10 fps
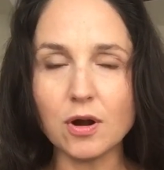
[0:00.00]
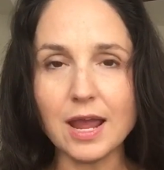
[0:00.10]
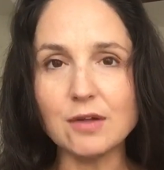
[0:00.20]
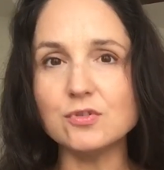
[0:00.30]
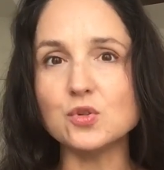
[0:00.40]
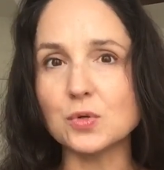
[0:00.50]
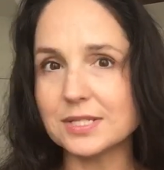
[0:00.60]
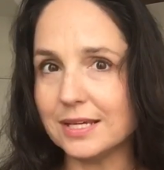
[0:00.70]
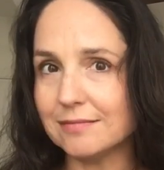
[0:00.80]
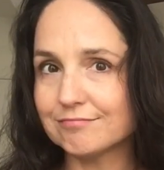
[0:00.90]

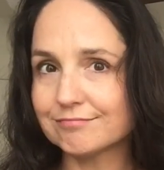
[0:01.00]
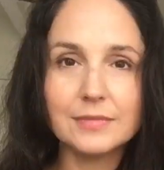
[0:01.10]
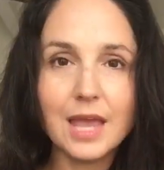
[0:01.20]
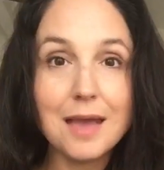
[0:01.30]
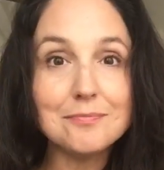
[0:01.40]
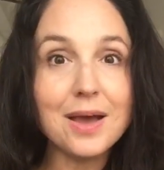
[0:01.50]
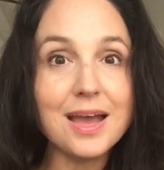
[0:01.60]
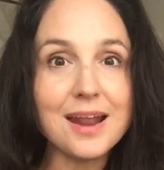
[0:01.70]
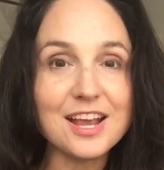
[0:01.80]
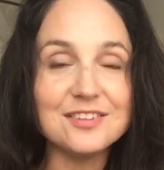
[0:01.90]
outdoorsy. But
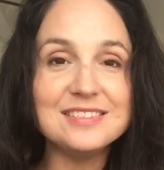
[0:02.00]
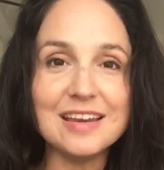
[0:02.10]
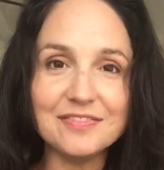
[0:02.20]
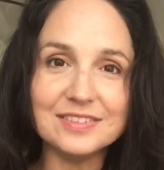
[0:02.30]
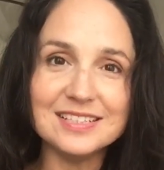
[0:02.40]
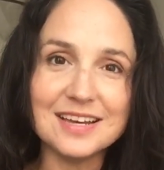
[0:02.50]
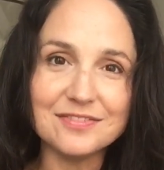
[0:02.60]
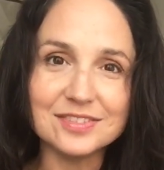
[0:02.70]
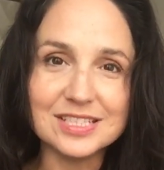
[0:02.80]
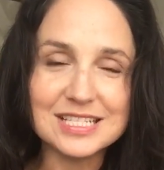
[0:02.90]
I could
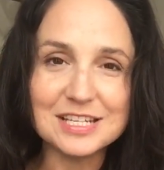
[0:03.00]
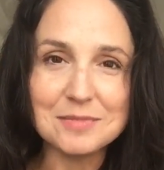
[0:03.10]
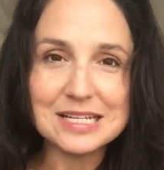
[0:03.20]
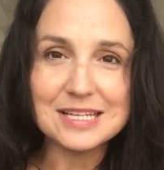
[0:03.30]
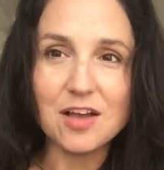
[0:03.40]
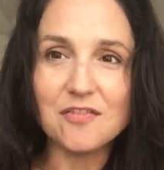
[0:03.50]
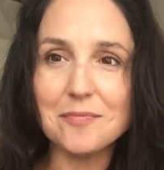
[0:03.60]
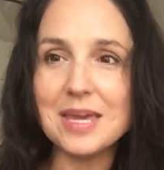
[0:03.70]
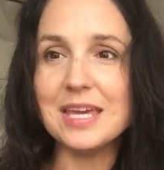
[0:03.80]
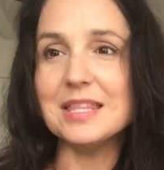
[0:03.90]
definitely see myself
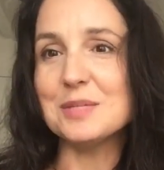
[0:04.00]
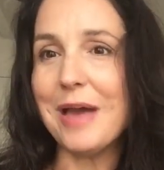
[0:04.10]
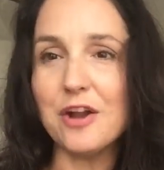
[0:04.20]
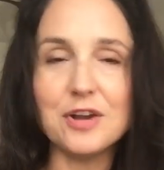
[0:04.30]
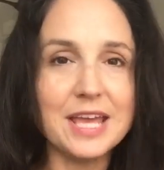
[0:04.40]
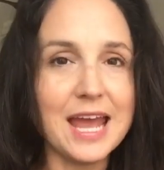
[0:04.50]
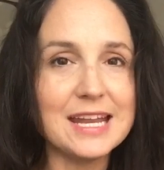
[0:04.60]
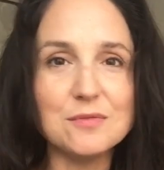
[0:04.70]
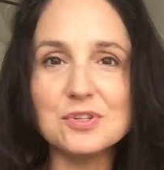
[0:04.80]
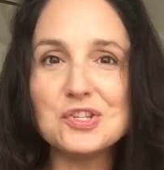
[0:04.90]
making this pattern again.
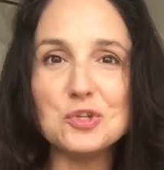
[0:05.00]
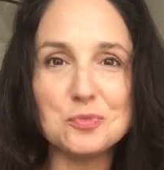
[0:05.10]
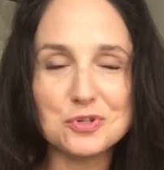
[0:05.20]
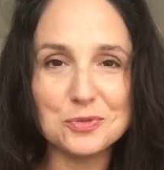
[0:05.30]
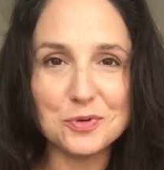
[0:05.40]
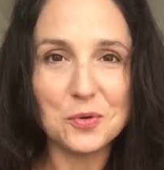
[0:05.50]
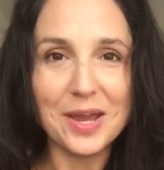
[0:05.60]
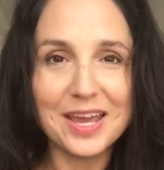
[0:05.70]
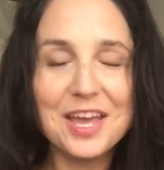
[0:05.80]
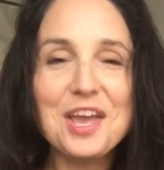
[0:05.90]
It was super
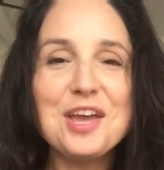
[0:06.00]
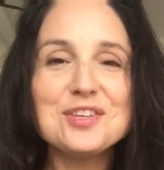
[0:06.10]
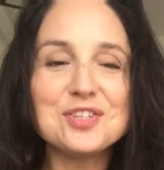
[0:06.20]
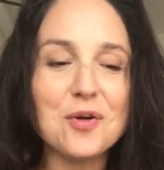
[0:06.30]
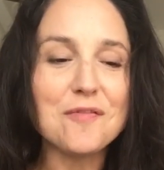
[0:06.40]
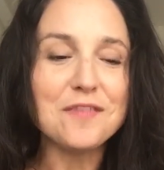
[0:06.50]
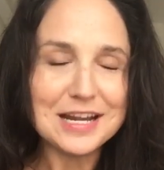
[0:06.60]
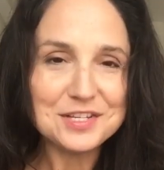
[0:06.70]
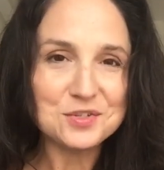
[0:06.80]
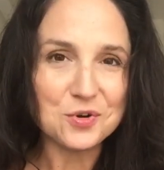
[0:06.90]
quick. So funny
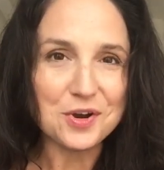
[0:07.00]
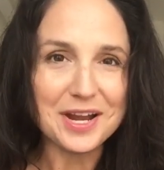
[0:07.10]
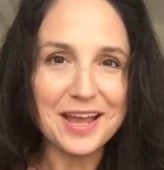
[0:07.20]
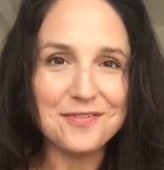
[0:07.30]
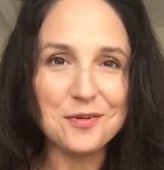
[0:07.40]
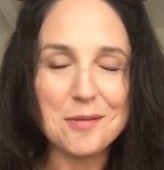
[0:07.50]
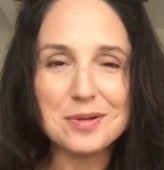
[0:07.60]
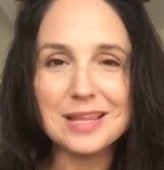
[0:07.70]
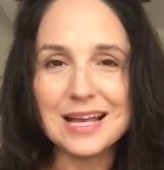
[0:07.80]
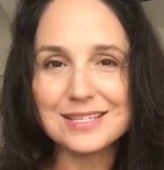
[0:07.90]
story, if you remember
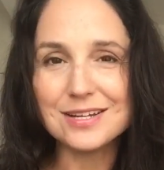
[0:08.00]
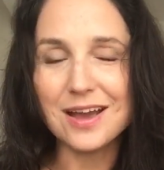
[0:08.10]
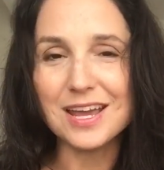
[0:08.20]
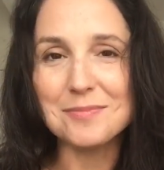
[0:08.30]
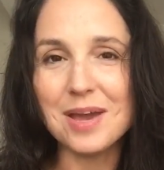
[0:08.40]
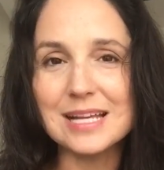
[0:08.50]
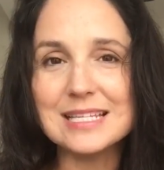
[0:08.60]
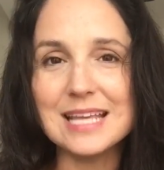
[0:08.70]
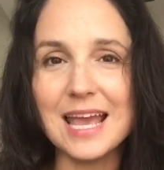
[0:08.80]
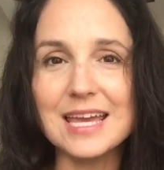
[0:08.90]
last time I
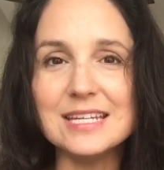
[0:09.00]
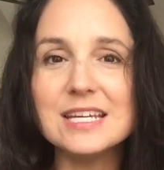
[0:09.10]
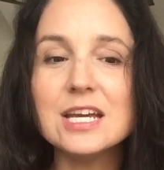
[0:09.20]
said